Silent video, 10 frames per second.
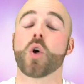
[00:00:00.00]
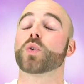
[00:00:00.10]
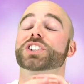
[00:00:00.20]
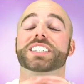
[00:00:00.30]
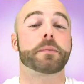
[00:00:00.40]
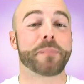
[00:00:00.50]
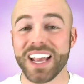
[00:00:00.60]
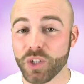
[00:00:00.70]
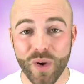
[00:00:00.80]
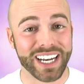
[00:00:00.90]
which is the
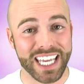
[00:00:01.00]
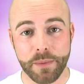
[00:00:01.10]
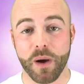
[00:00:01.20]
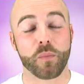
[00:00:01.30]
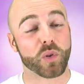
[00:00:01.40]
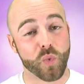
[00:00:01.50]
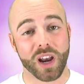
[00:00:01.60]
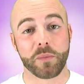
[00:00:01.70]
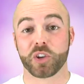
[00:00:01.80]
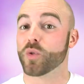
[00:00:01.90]
best way to keep up with what
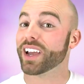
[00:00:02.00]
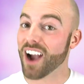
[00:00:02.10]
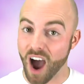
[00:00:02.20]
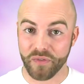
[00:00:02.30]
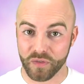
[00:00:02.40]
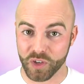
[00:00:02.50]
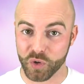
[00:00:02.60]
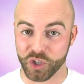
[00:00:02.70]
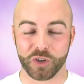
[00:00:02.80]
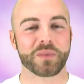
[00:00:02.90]
I'm doing off of
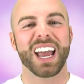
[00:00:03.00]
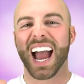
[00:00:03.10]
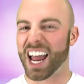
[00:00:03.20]
YouTube.